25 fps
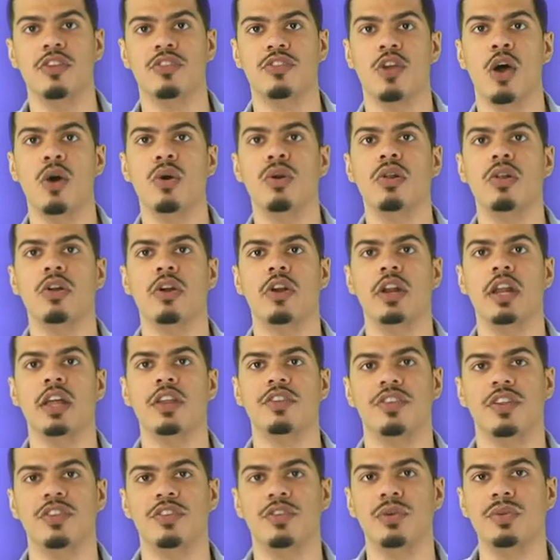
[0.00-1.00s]
His total
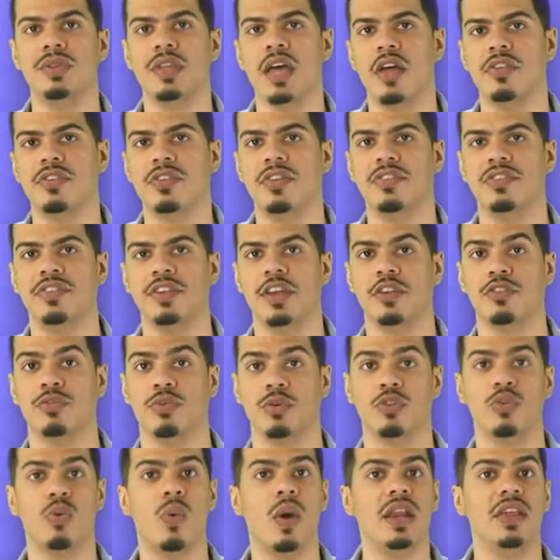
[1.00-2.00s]
earnings in 2006
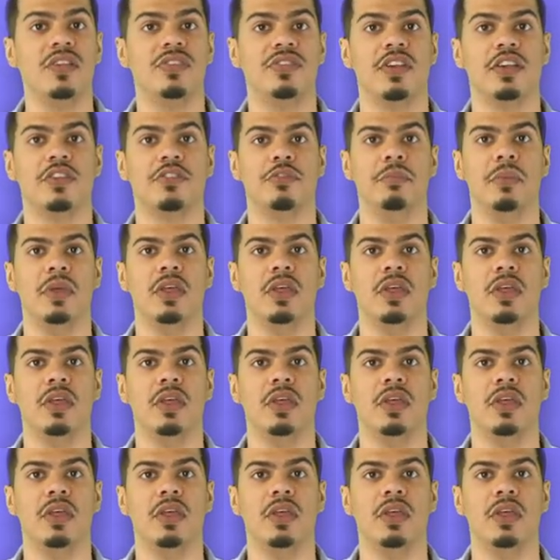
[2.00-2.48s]
were $26